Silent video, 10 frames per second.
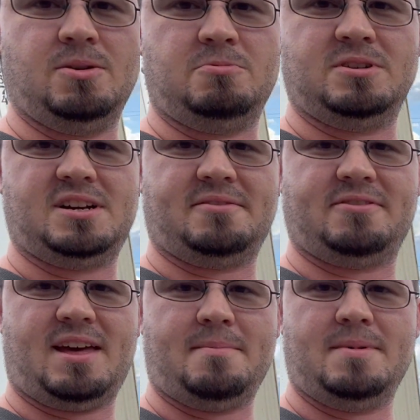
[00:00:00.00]
Watch out for
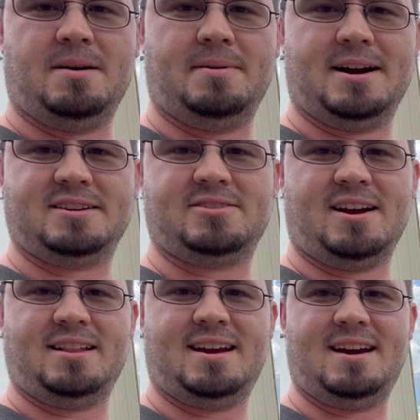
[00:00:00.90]
that mailbox
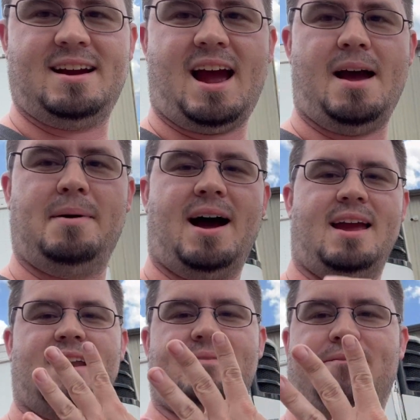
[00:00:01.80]
right there. I about
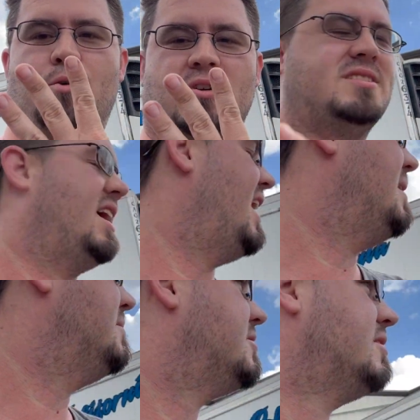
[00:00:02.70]
hit it 4
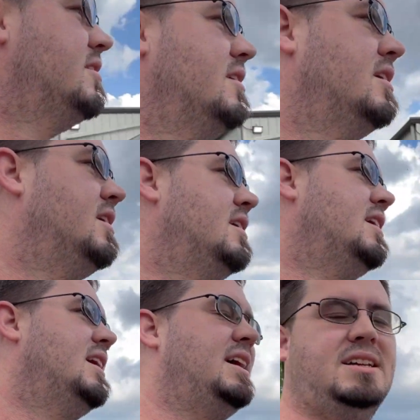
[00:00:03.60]
times.
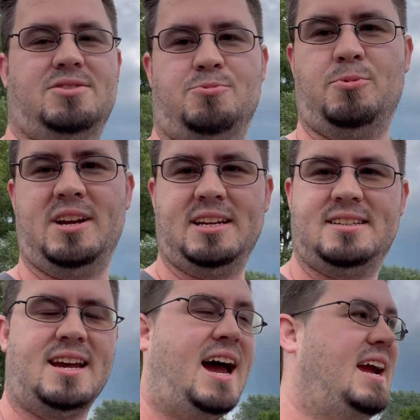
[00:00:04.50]
It is wicked
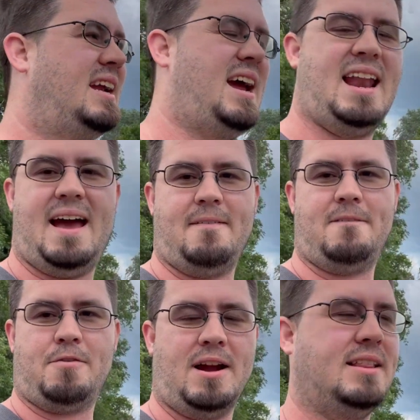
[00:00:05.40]
tight, and I have a
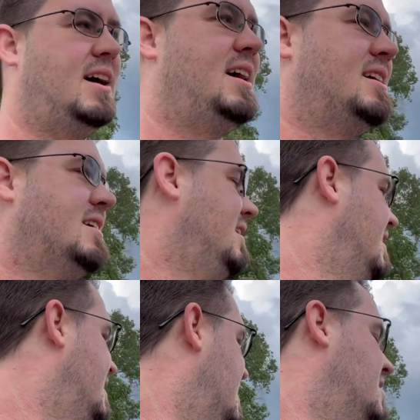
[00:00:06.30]
Freightliner,
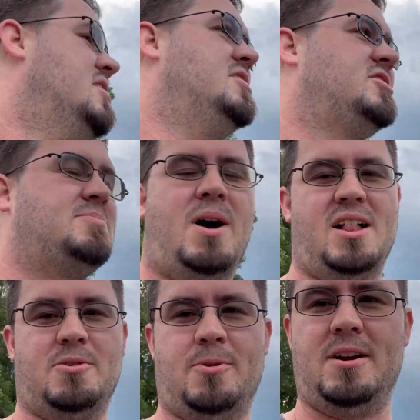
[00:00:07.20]

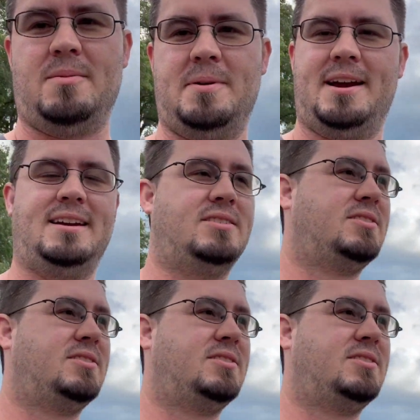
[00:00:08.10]
smaller wheelbase.